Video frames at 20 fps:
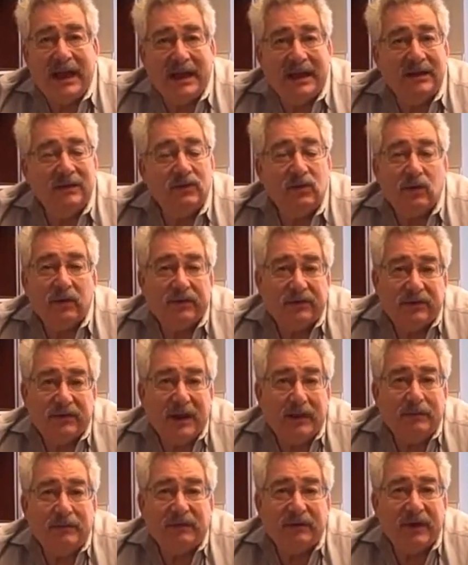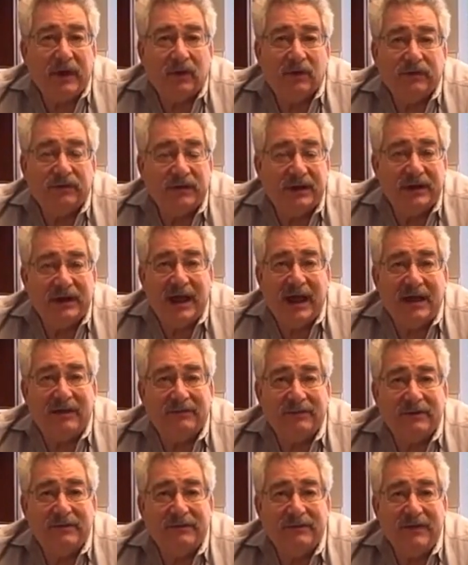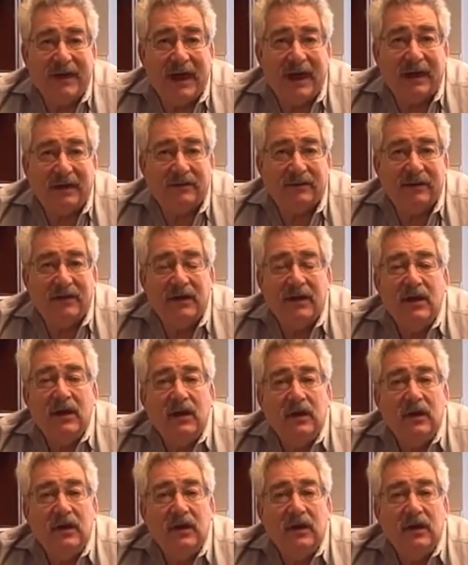and or stem cells can have an effect.